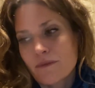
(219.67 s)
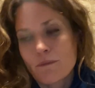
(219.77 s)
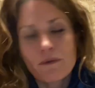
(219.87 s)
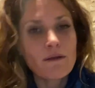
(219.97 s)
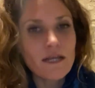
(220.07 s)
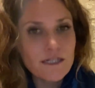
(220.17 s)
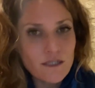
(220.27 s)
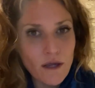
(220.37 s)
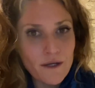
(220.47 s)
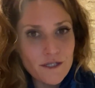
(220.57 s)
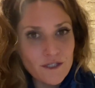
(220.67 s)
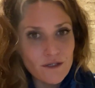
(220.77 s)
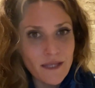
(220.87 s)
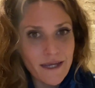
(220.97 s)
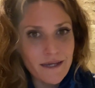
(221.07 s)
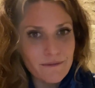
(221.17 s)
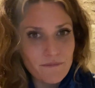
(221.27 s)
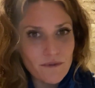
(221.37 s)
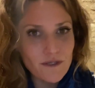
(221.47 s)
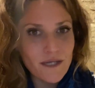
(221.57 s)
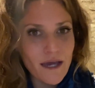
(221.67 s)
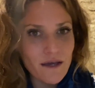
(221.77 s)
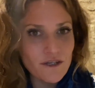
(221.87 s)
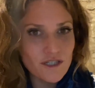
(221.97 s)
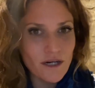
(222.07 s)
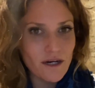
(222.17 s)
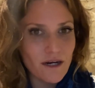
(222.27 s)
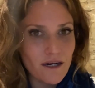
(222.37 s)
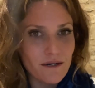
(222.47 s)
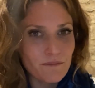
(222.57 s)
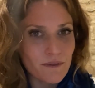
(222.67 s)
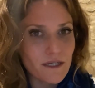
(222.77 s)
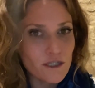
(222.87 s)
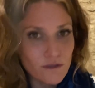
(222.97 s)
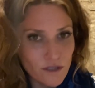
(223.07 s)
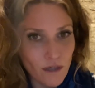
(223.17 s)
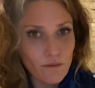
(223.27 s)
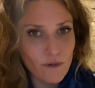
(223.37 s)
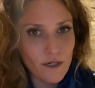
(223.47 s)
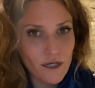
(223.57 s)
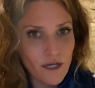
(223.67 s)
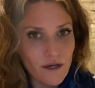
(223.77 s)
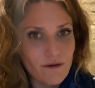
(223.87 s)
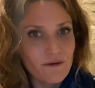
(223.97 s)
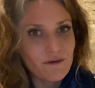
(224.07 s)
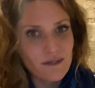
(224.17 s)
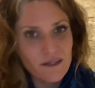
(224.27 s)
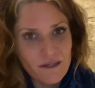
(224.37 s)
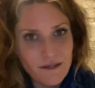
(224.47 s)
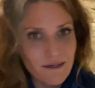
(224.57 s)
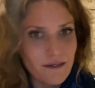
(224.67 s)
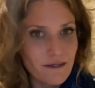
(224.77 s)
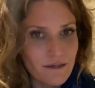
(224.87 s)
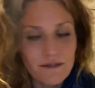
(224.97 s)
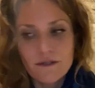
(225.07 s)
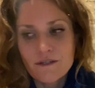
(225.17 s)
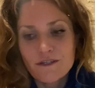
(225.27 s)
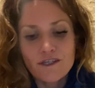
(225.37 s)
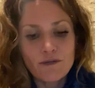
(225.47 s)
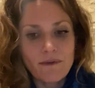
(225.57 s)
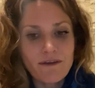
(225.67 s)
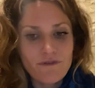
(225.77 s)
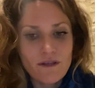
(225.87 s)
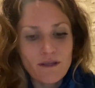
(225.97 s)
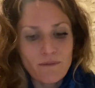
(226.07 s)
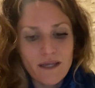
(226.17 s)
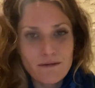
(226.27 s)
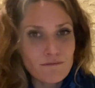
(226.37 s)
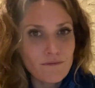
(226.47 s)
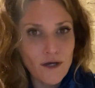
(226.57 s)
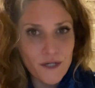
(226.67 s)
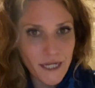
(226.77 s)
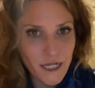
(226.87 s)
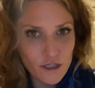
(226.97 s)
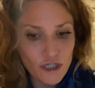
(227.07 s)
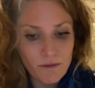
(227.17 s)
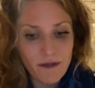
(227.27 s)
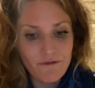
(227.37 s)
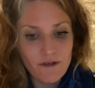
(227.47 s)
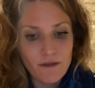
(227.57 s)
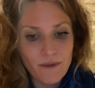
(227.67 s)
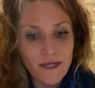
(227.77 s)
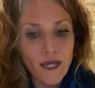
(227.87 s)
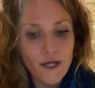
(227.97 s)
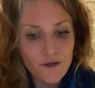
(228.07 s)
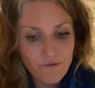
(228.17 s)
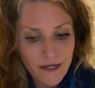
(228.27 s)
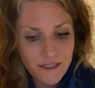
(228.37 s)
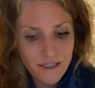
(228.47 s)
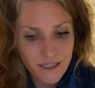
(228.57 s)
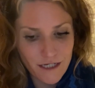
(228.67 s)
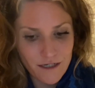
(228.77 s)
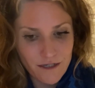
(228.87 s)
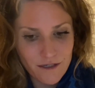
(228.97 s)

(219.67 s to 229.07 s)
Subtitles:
But as long as you're like, yeah, sure, but you don't want to go, you might feel a bit on edge. You might feel a bit unrested.